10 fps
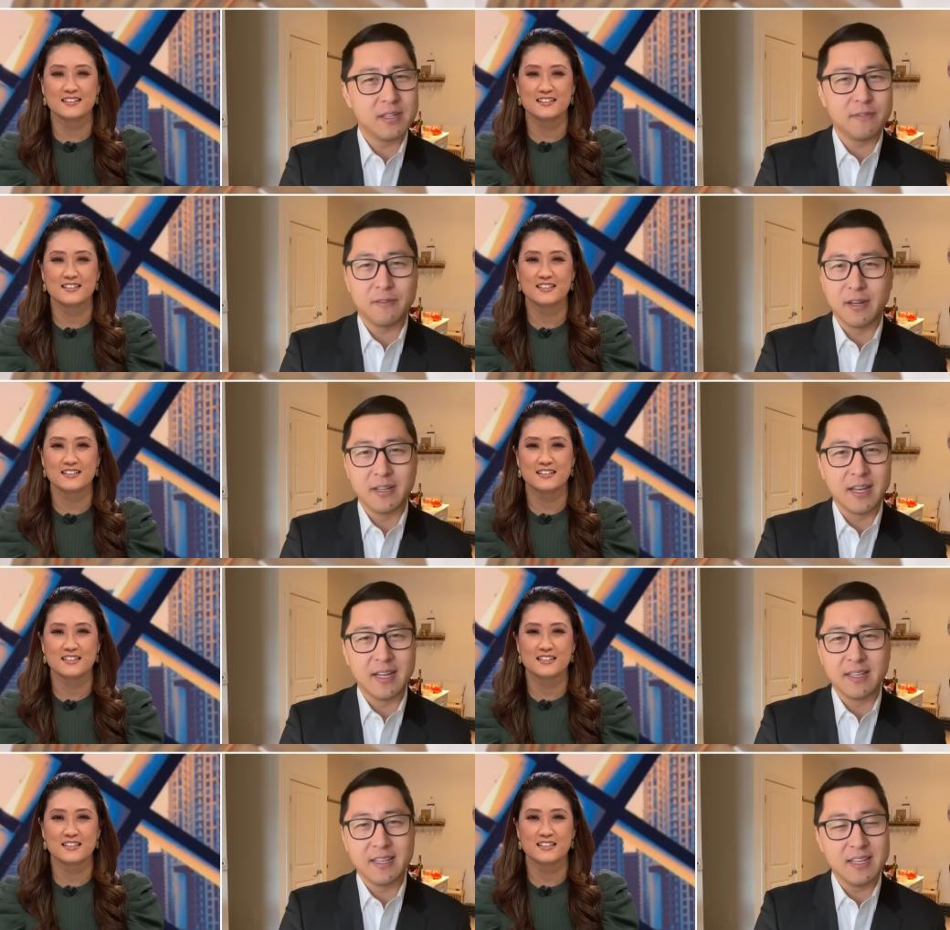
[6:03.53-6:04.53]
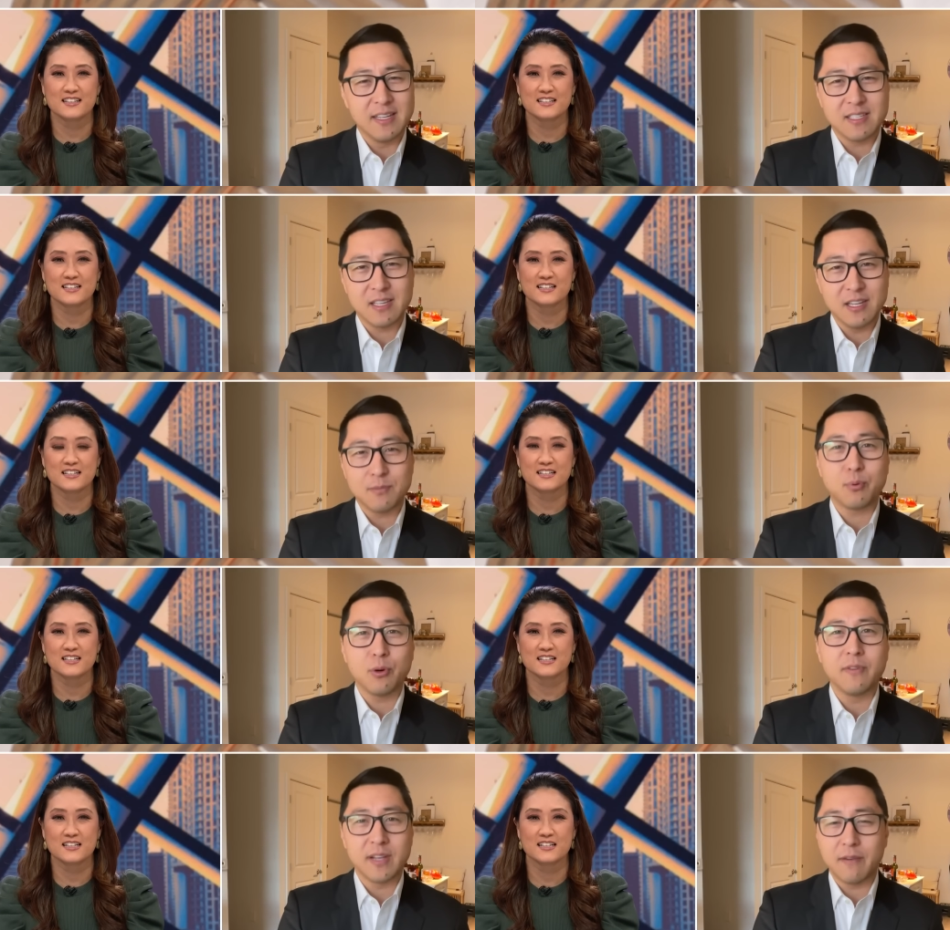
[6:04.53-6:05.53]
Speaker 1: different. And he's he's
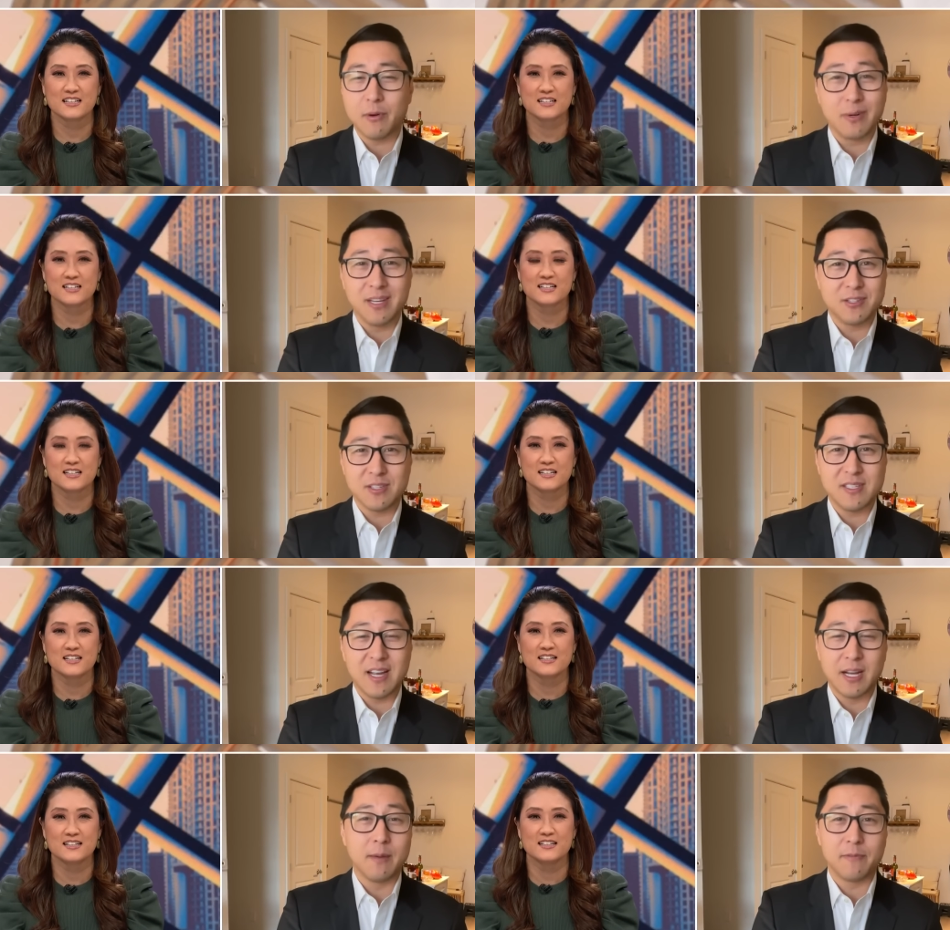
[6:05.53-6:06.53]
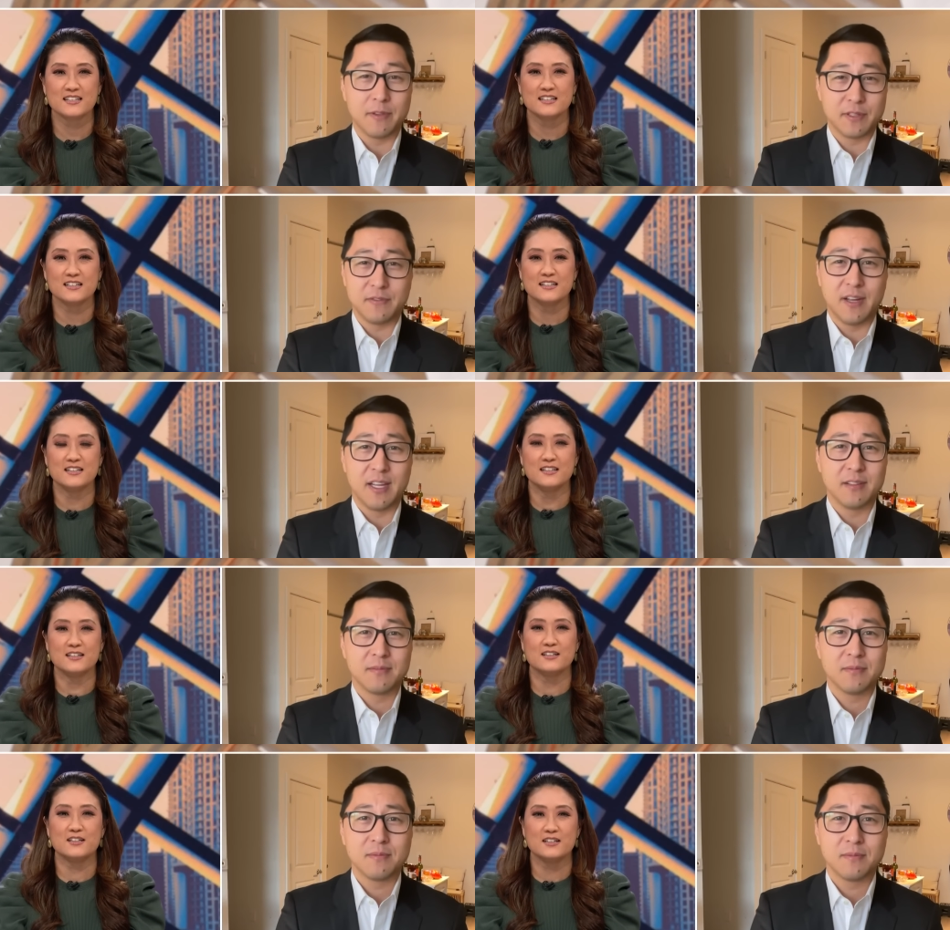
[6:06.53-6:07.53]
proving everyone he's just not up for this fight.
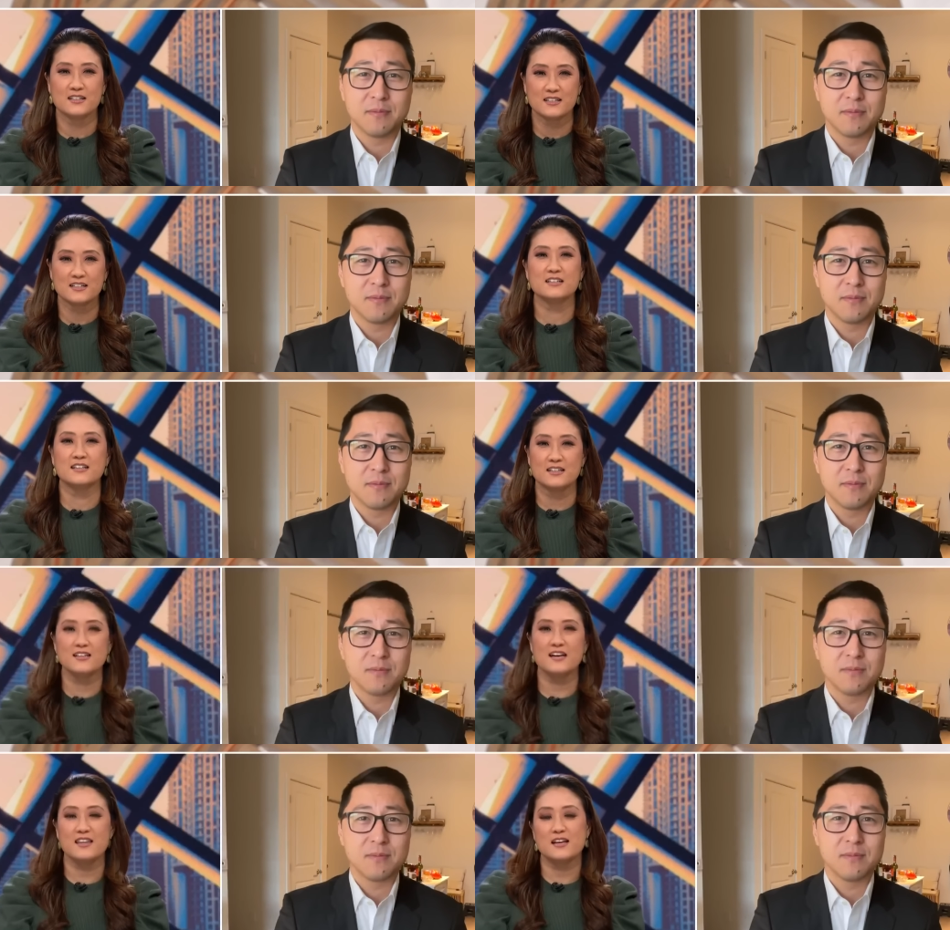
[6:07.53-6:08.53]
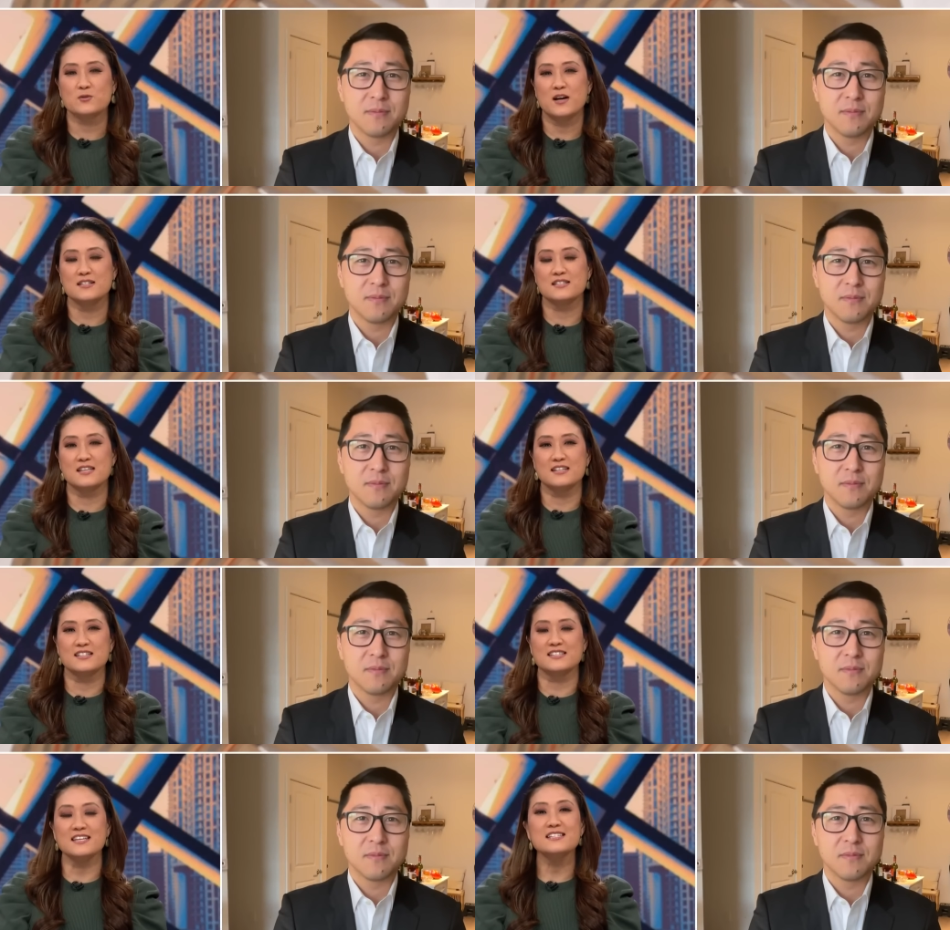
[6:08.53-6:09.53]
Speaker 2: Yeah, and that's why
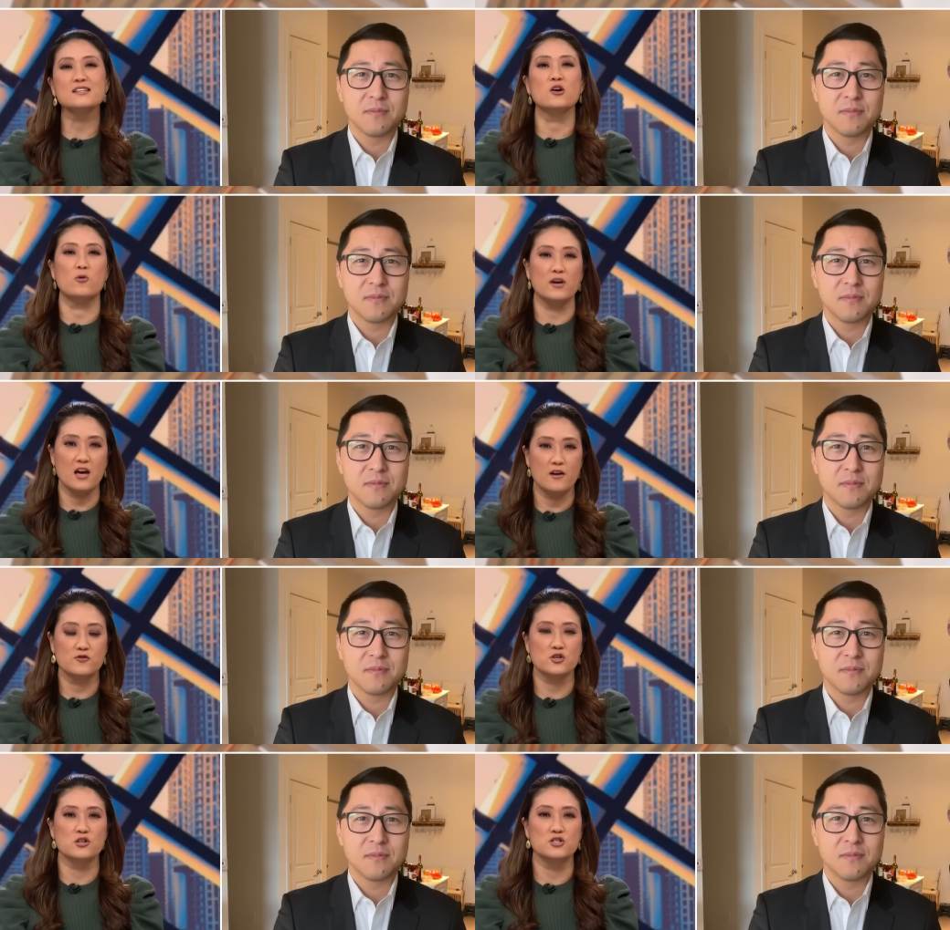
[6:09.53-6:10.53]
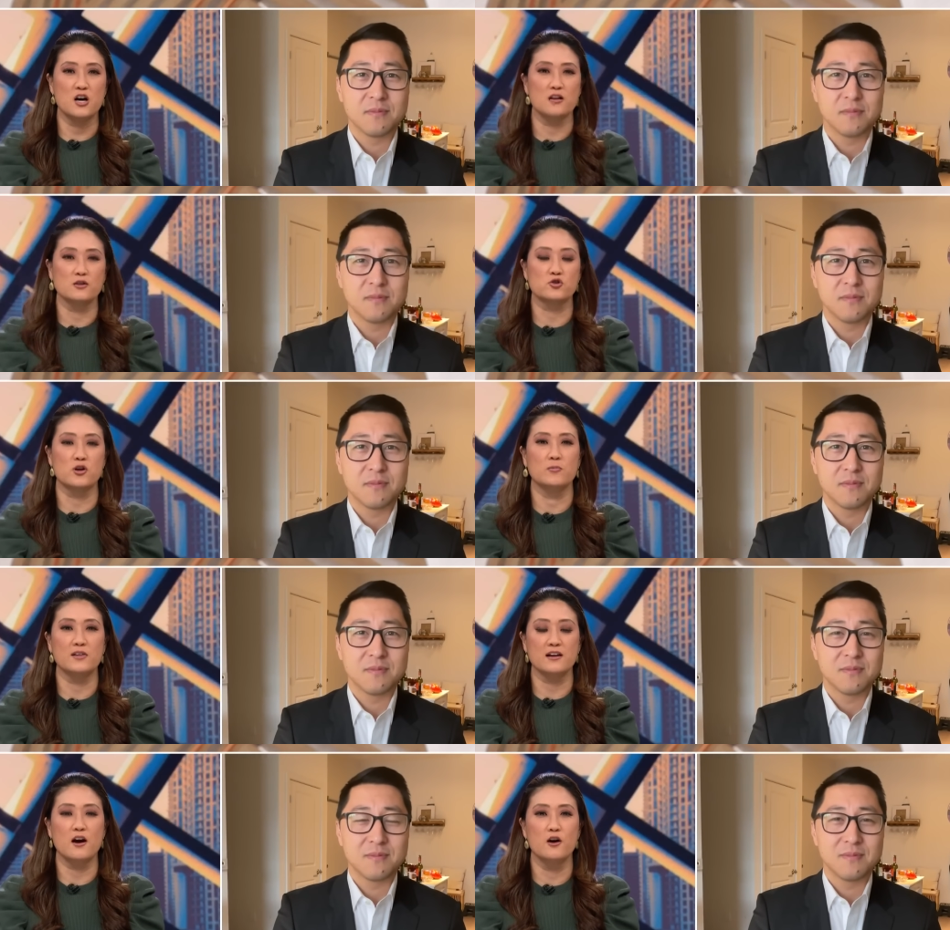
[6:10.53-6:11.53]
DeSantis isn't going after Donald Trump
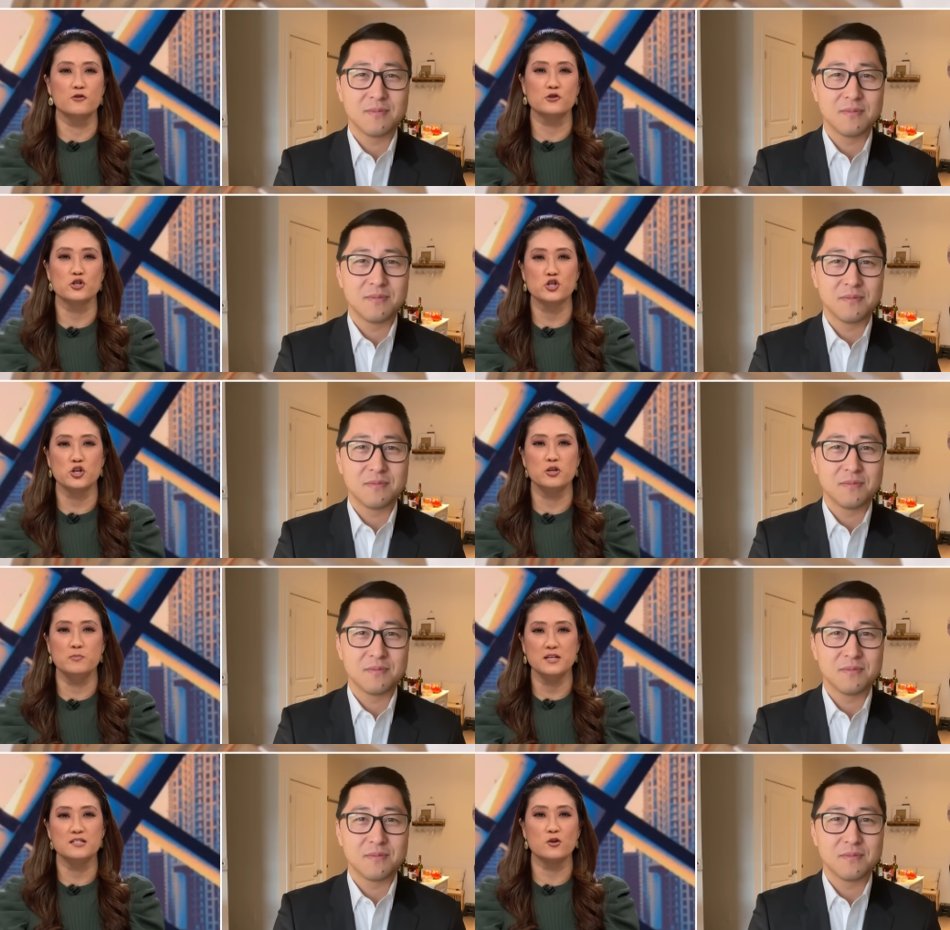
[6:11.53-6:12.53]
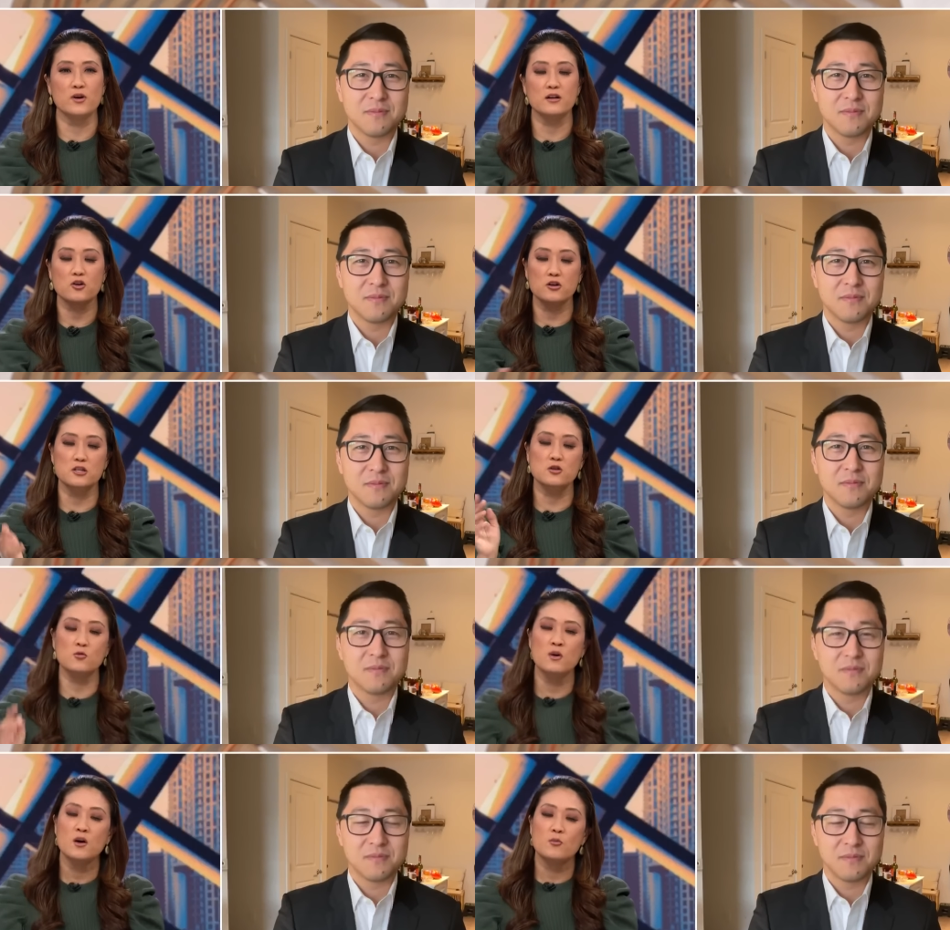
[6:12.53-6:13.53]
like others should be doing. Kurt, you
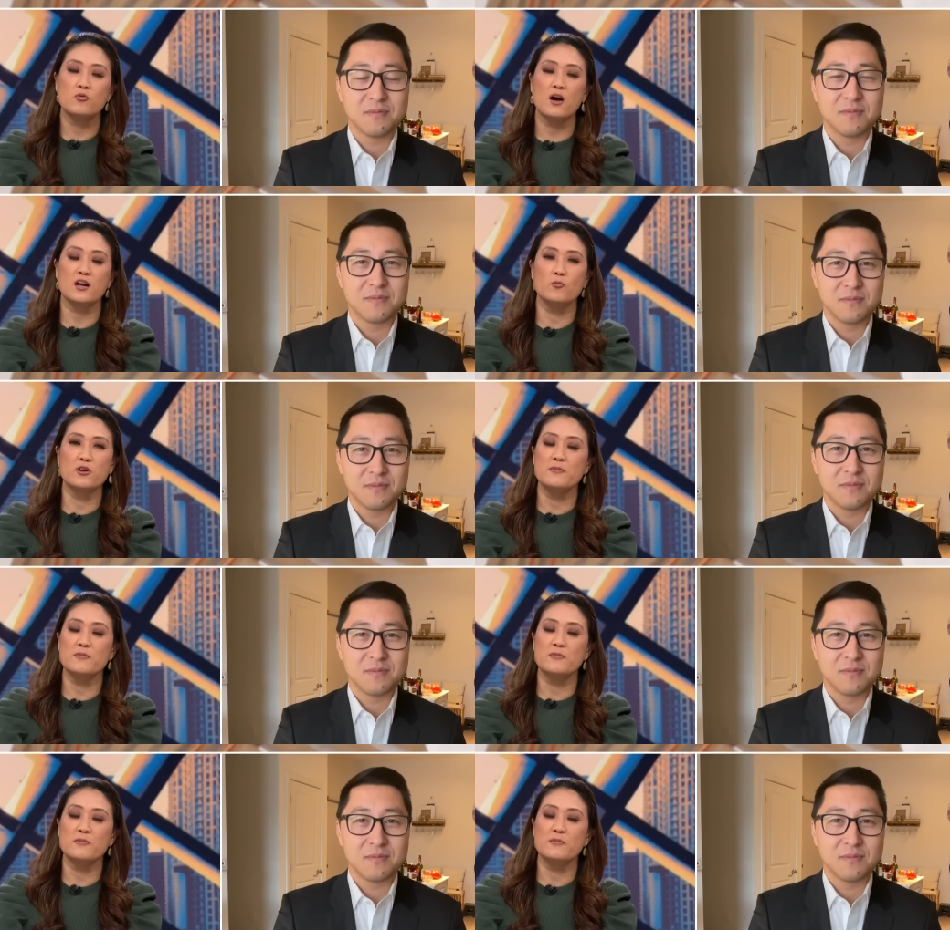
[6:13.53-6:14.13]
brought up one of